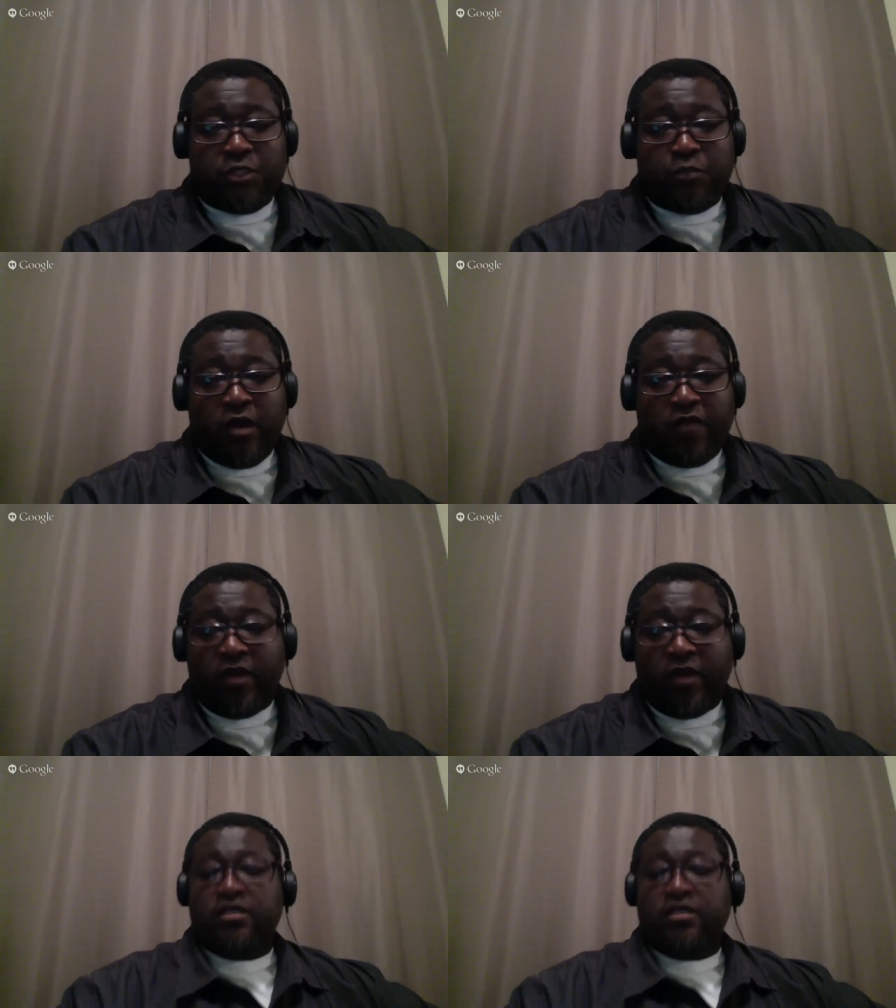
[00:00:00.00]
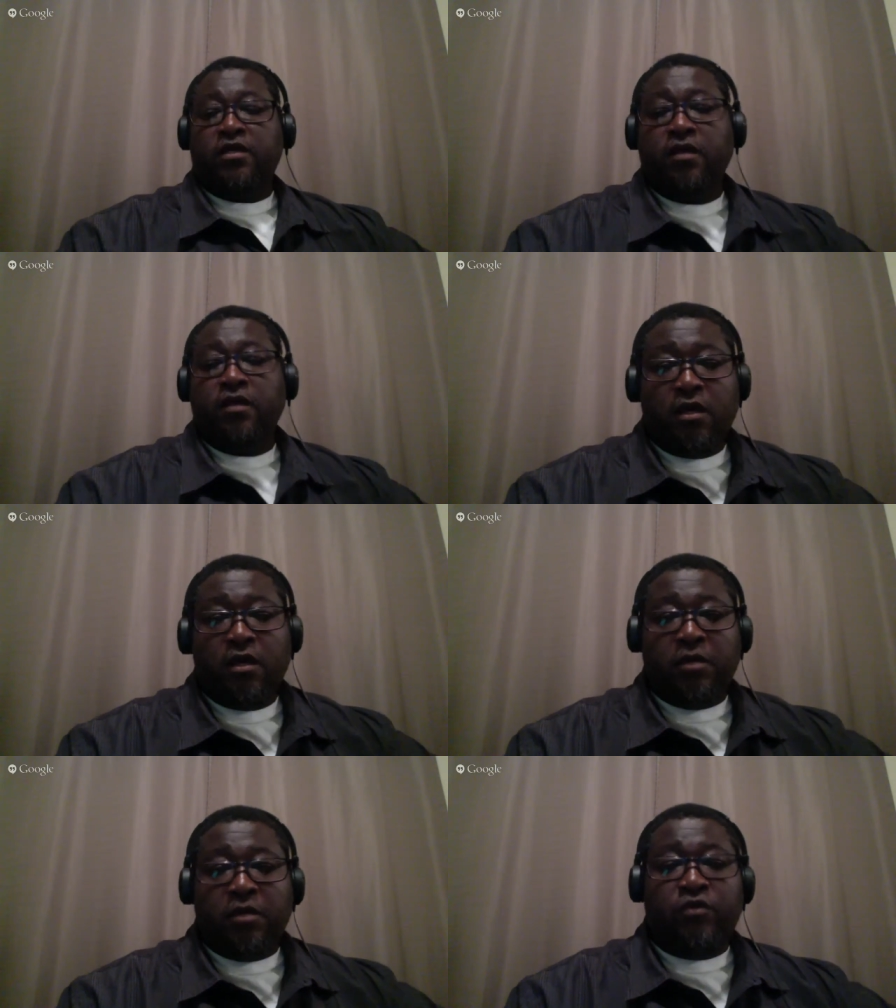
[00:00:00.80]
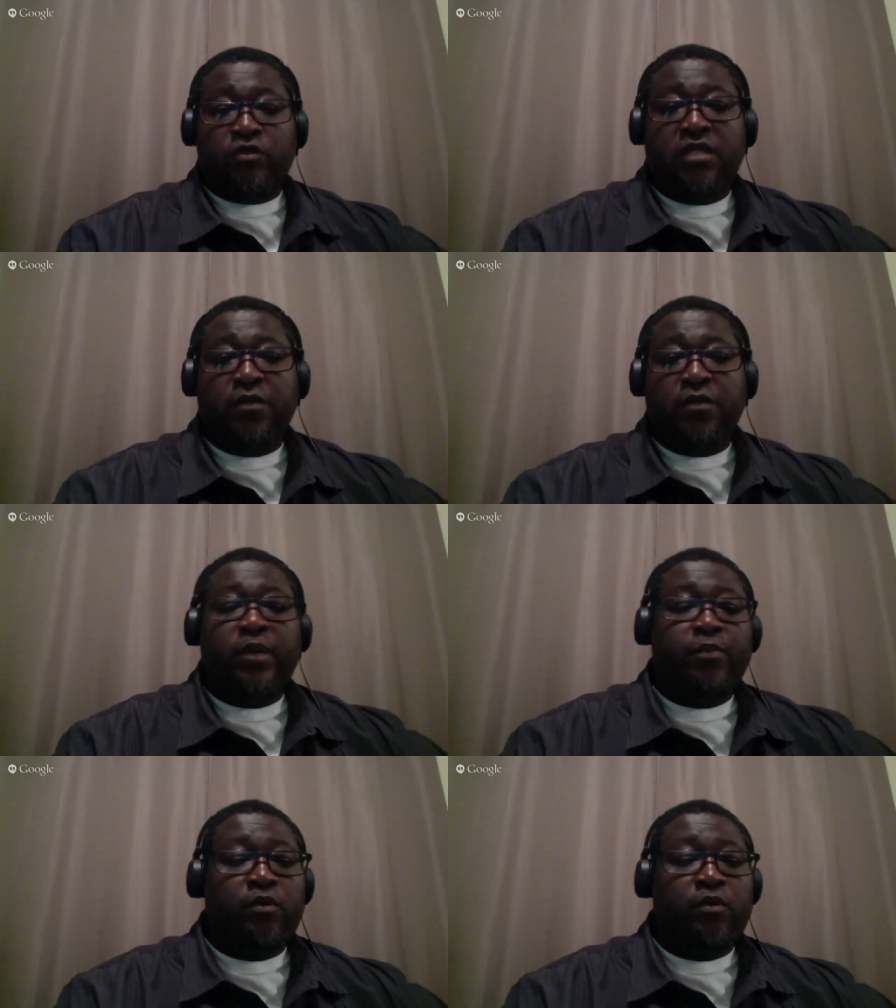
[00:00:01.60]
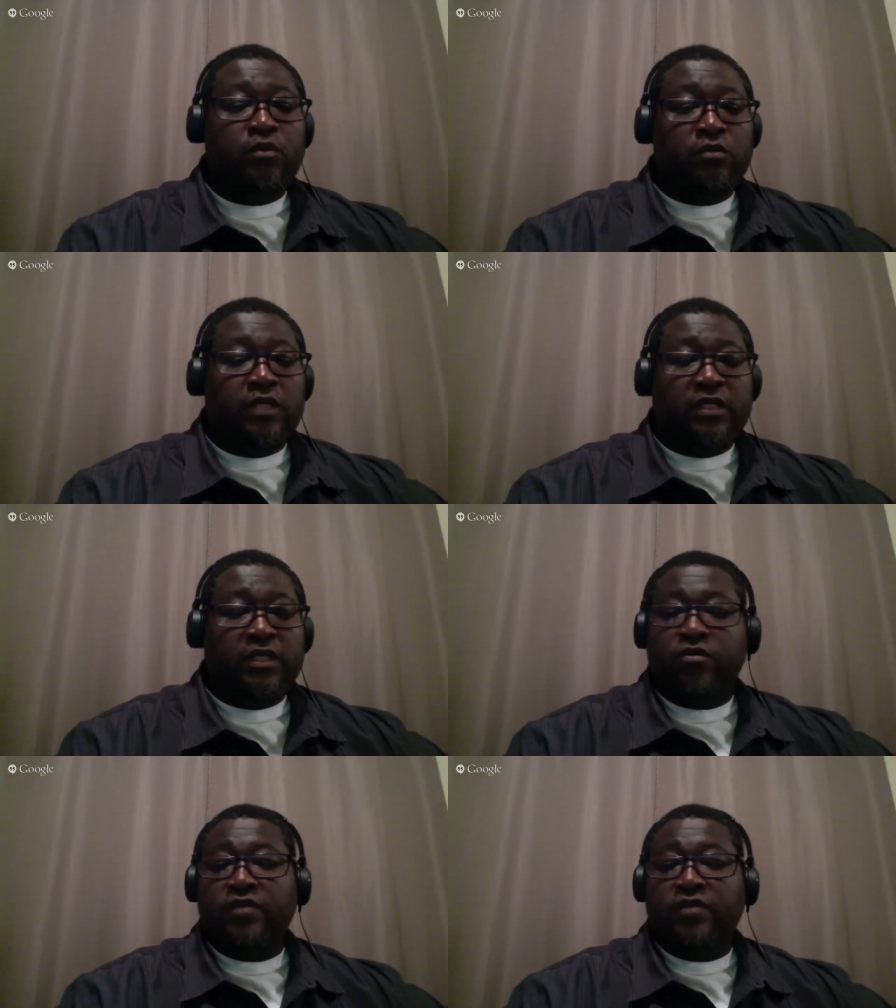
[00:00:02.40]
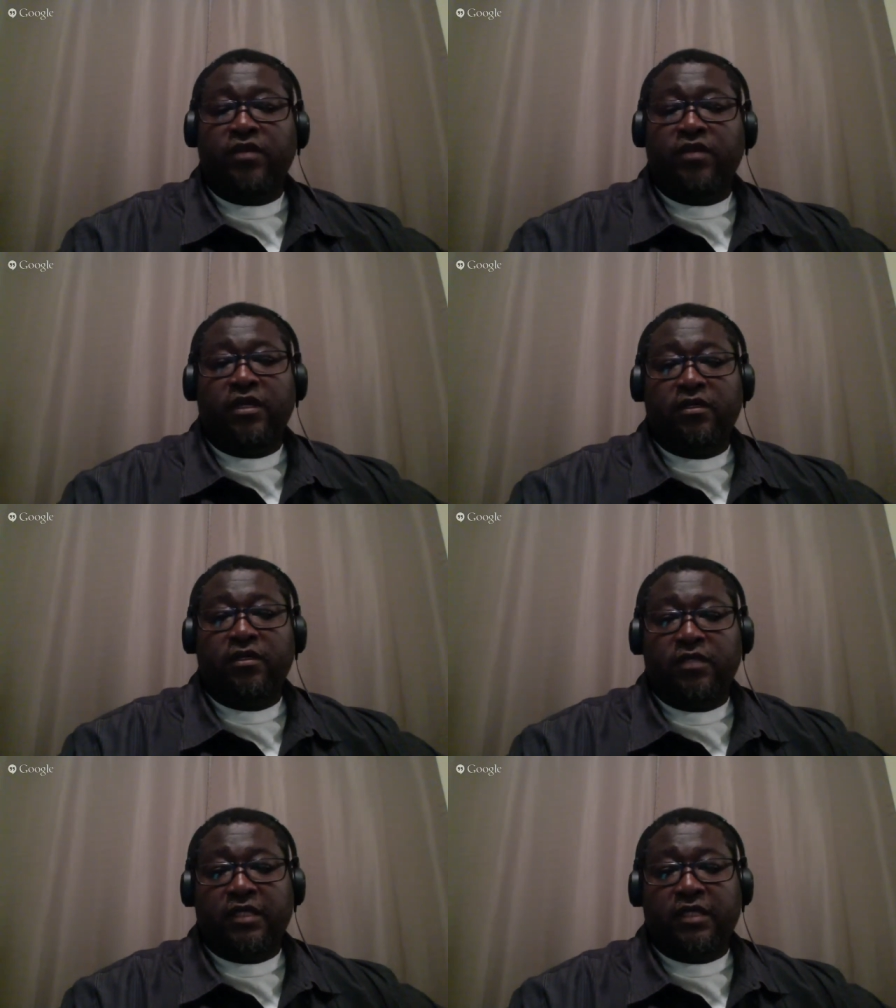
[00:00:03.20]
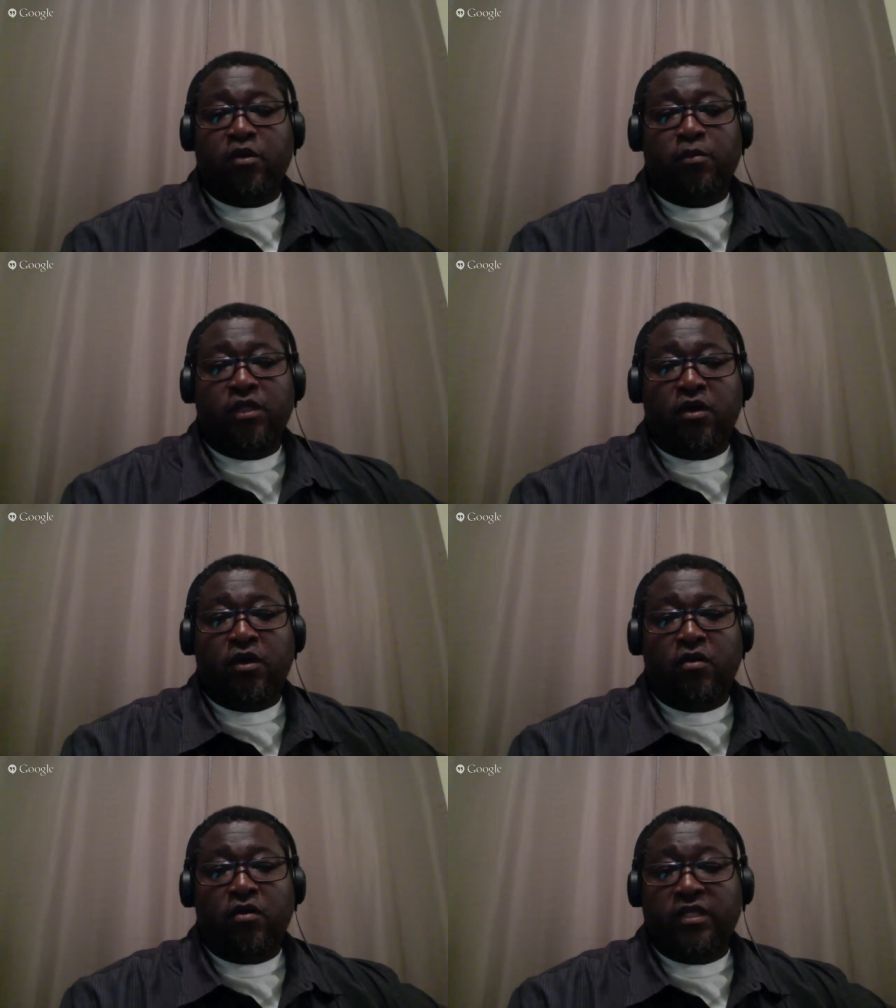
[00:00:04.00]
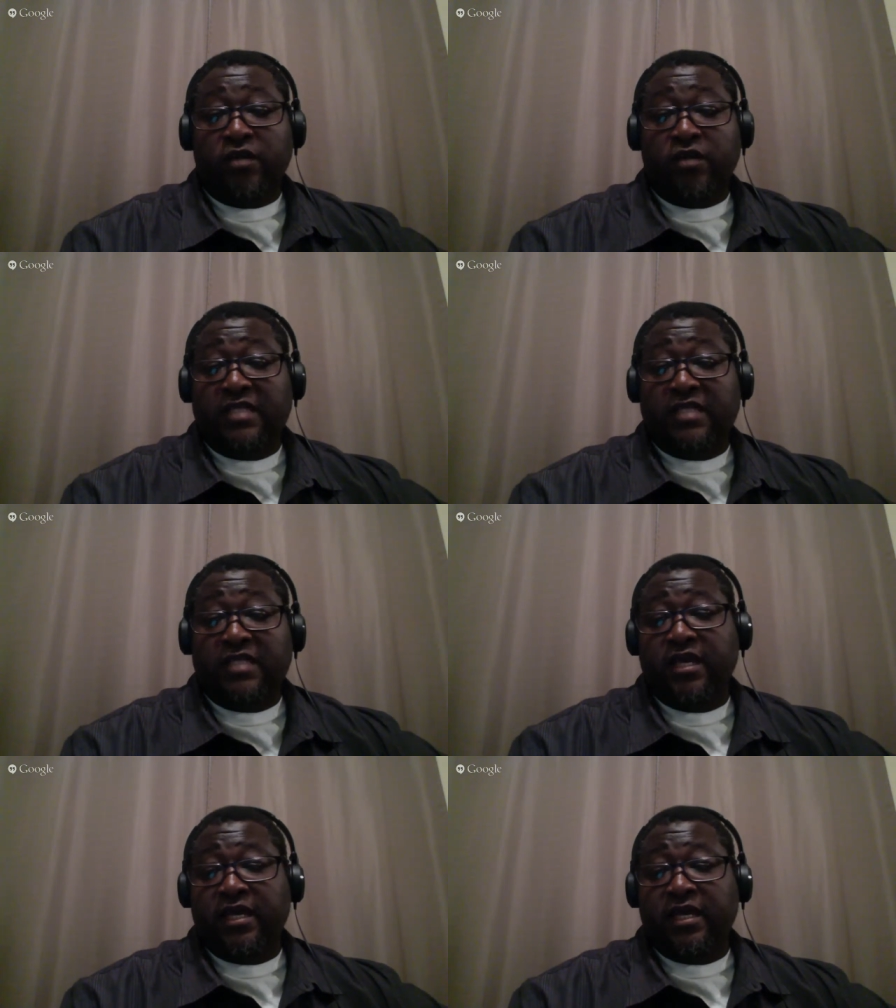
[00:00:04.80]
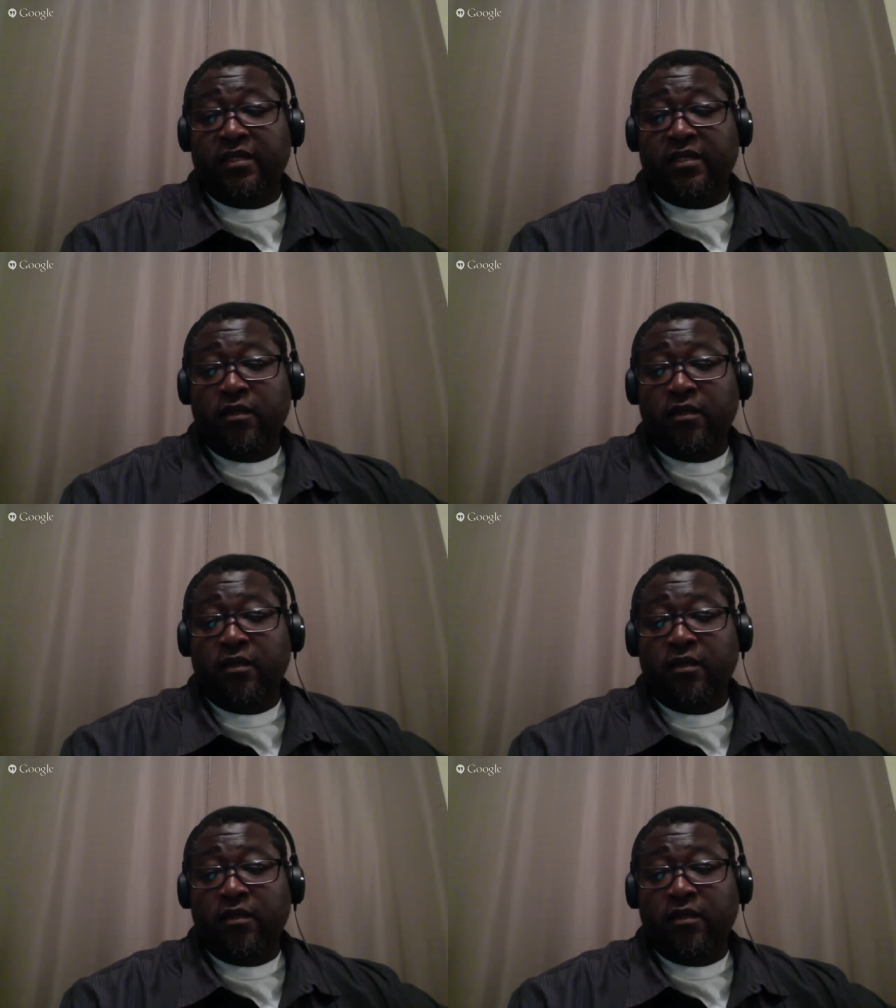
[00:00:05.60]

paraphrasing, but if you tell a people that they're nothing, that they don't belong, that they're less than,